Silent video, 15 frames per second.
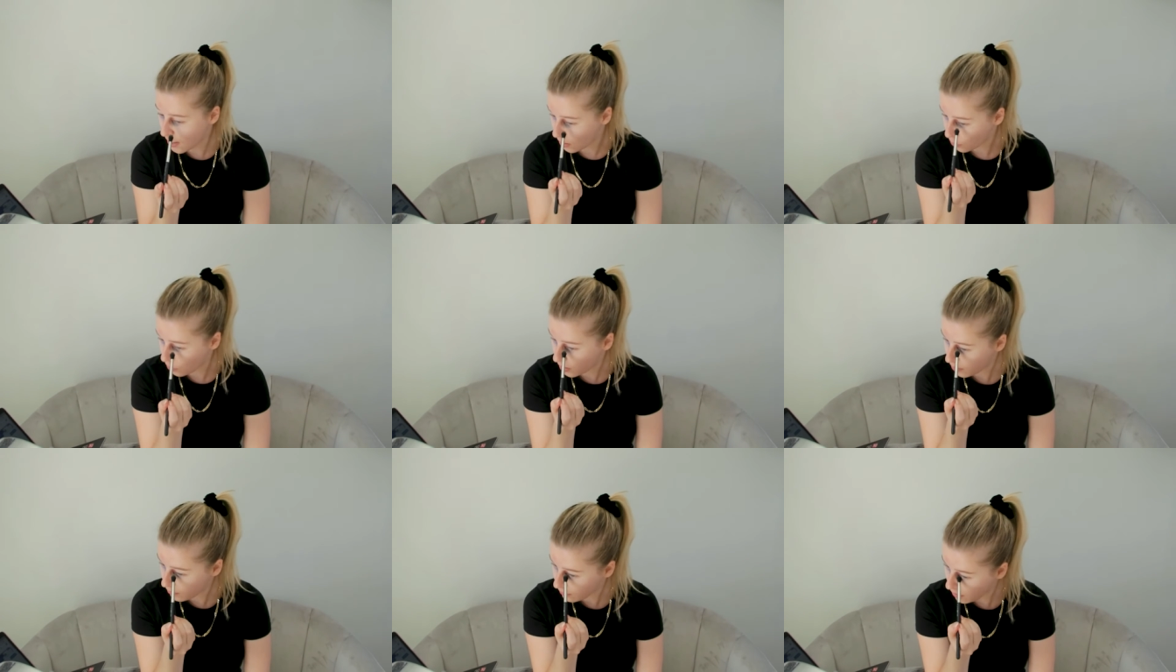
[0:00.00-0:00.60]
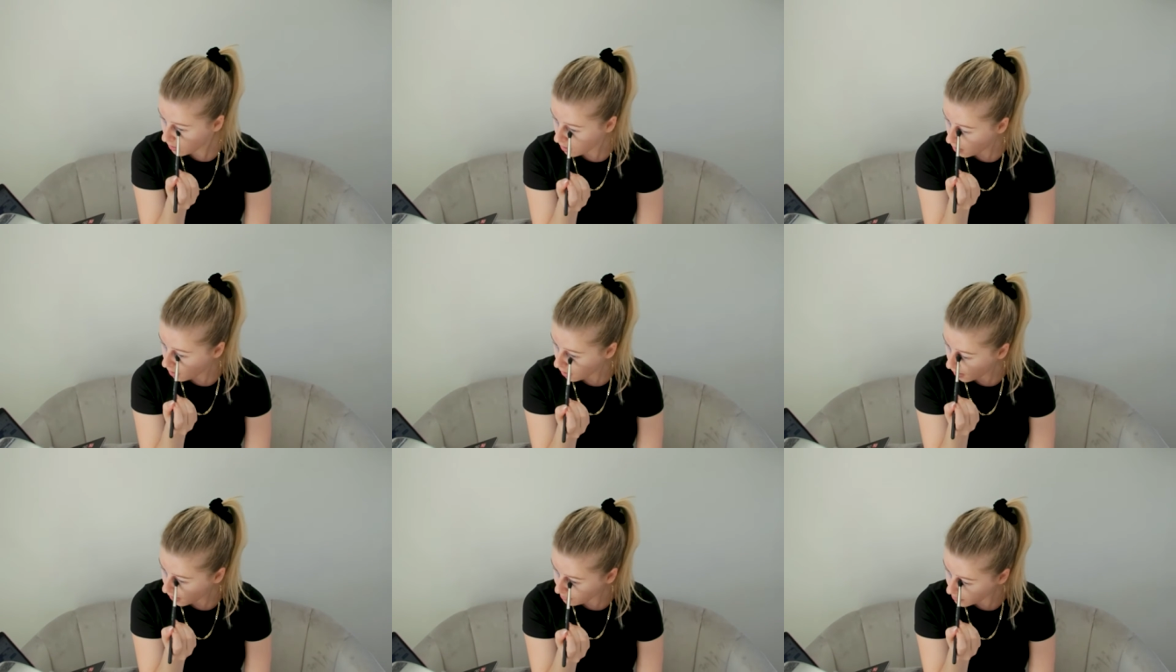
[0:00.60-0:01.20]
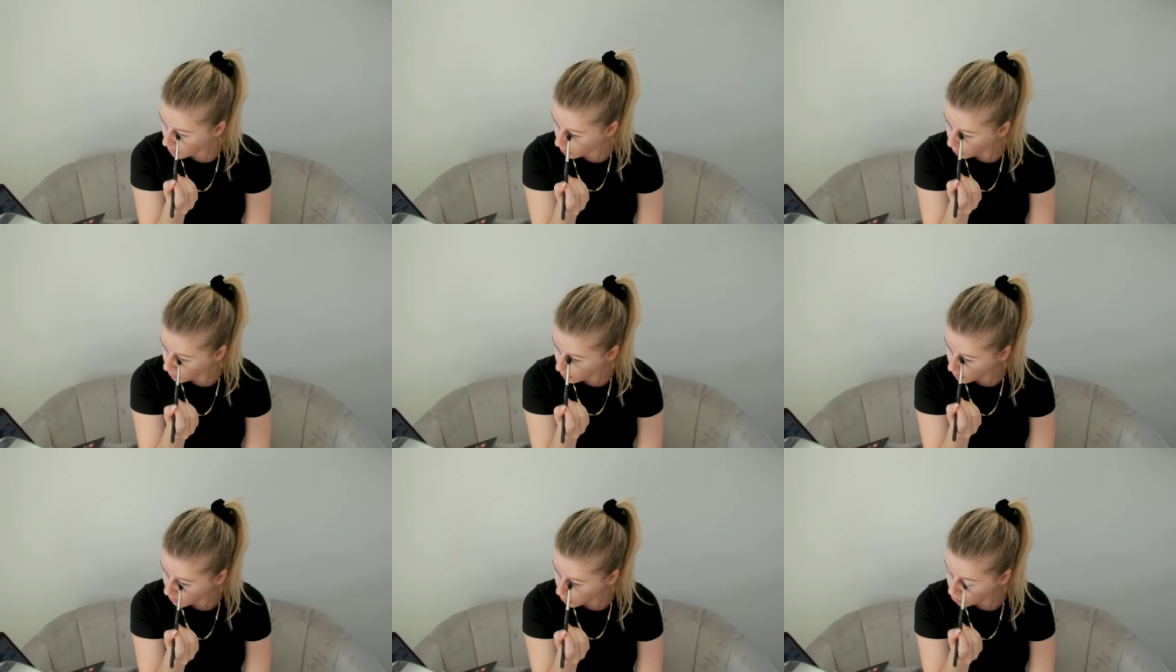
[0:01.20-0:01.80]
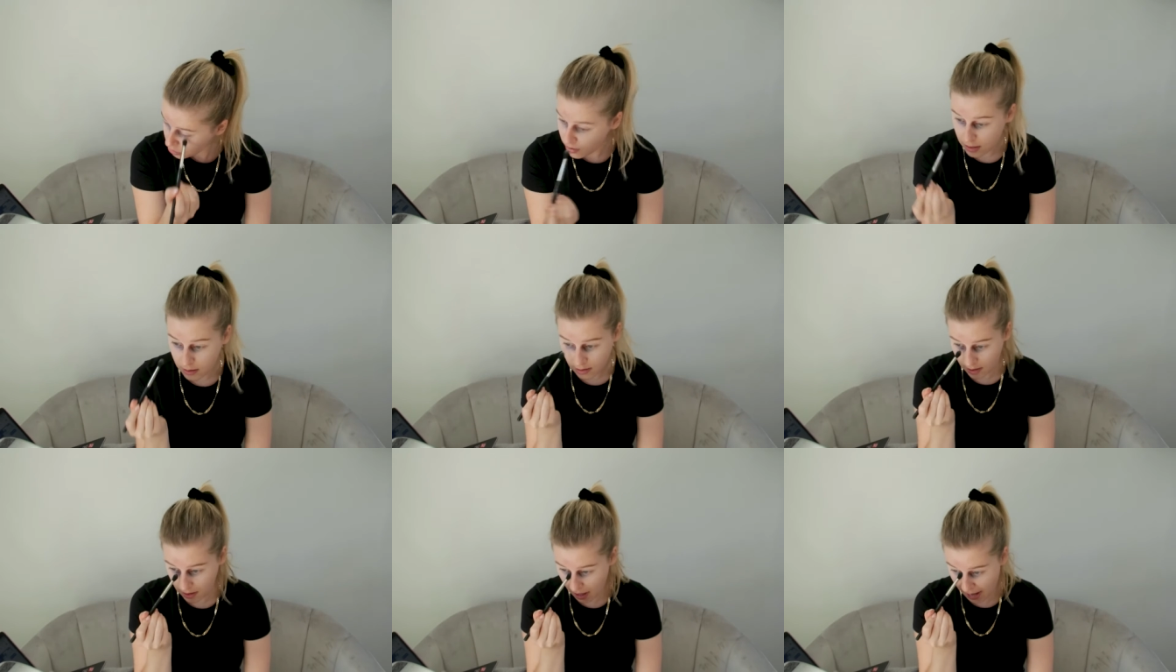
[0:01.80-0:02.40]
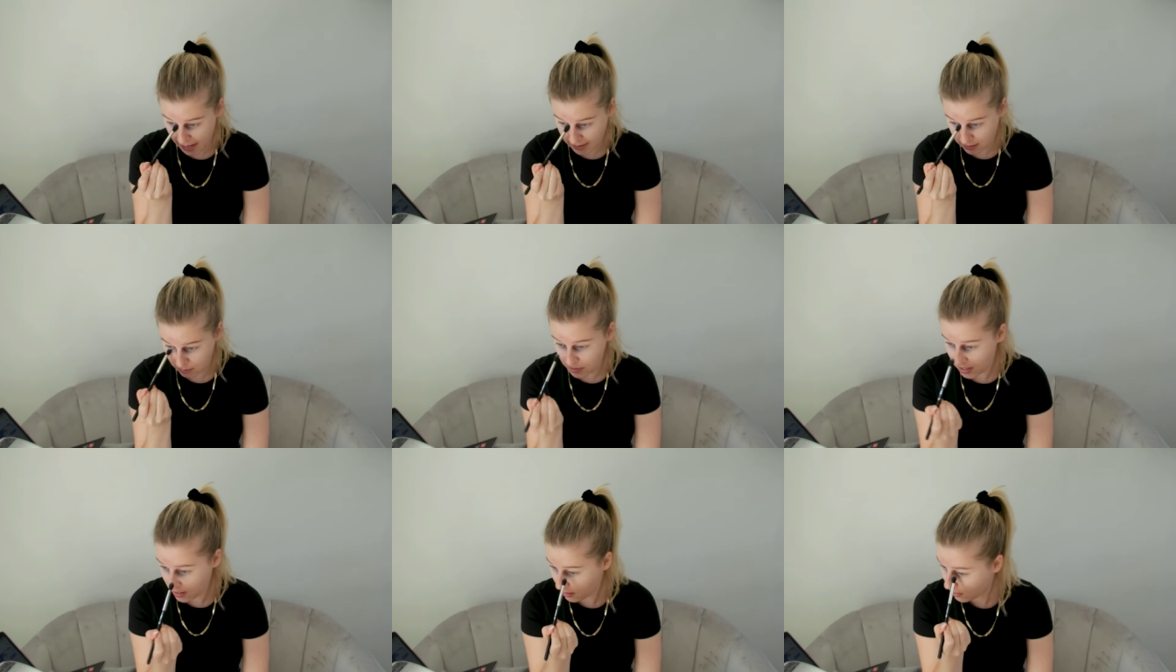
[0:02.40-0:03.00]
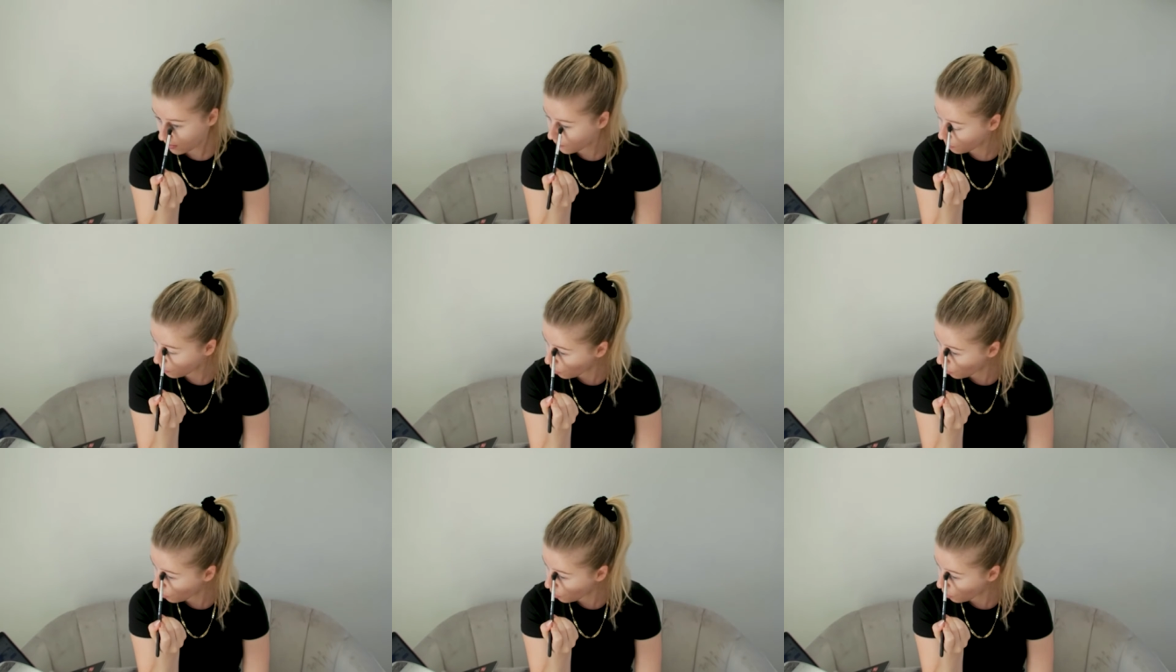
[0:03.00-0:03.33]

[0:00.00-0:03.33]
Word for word: And what if I'm stuck with this teacher then hates me even